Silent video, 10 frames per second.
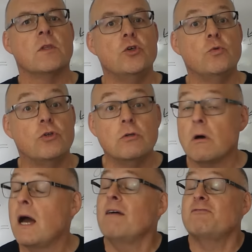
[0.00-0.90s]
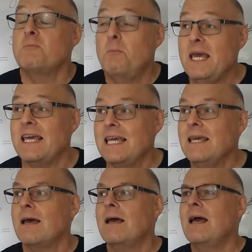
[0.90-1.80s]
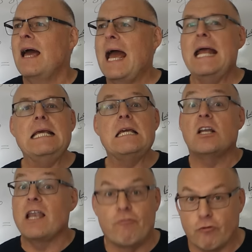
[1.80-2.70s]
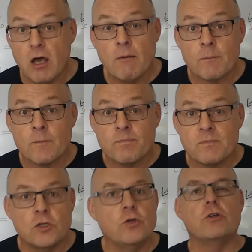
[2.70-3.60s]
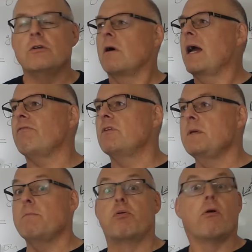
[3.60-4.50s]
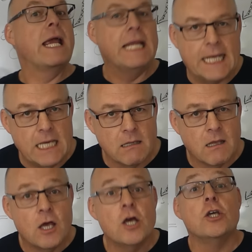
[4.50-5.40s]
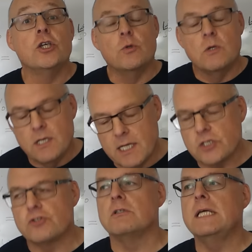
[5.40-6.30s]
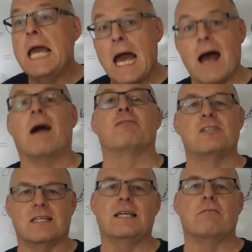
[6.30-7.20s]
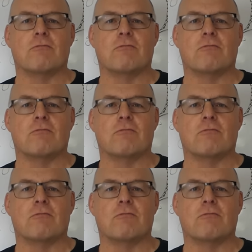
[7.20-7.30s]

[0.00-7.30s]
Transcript: You do not have to be any cleverer. You do not have to be brainy you literally have to keep